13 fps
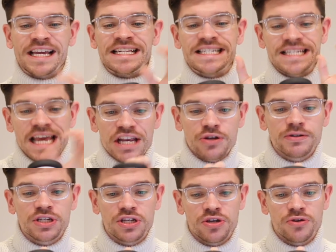to
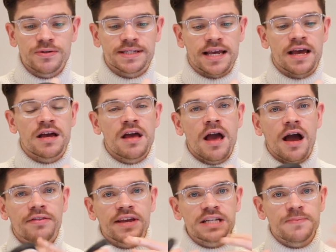continue to use it.
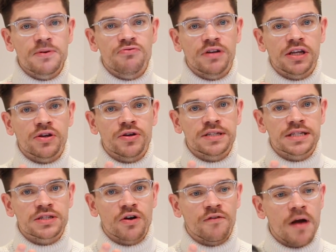I think it's been really good
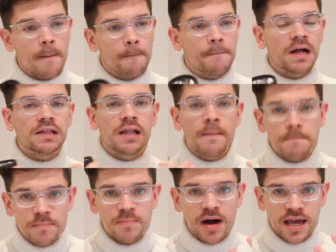to sort of
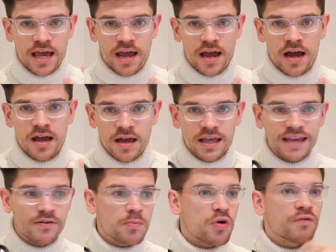plump my hair,
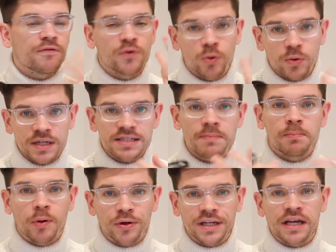give it more fullness
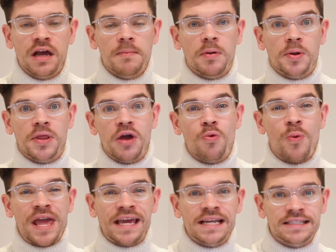and body, but without
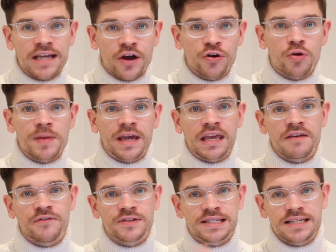weighing it down or
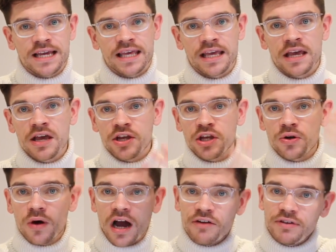making it feel sticky. You
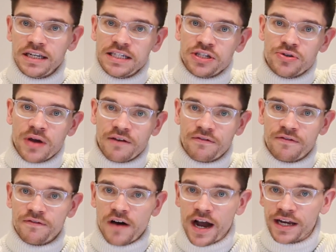know, I really do have
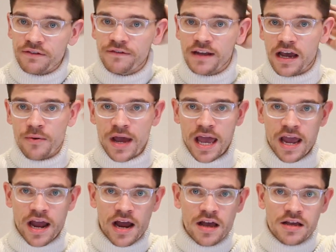fine flyaway
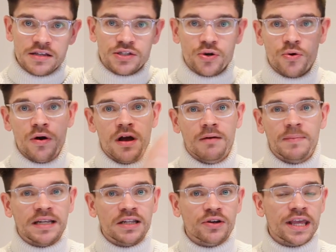hair, so I
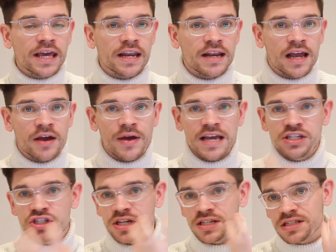mean, looking at it now,
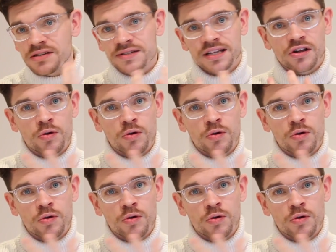it just looks a